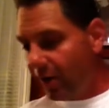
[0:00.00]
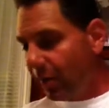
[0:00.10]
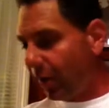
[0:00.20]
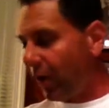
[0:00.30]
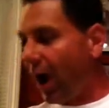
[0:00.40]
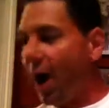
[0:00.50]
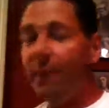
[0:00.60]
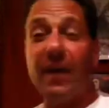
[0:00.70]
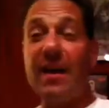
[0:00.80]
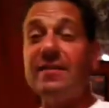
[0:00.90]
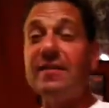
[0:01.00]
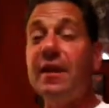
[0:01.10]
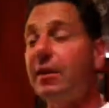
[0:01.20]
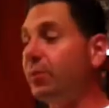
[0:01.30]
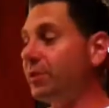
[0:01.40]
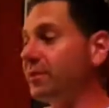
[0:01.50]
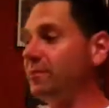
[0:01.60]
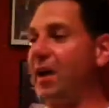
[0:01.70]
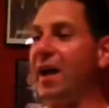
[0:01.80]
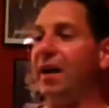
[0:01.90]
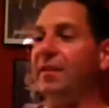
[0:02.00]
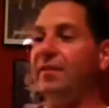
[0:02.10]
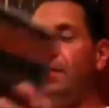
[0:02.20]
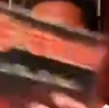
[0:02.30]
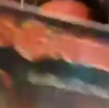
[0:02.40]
but uh, I'm fascinated with this band,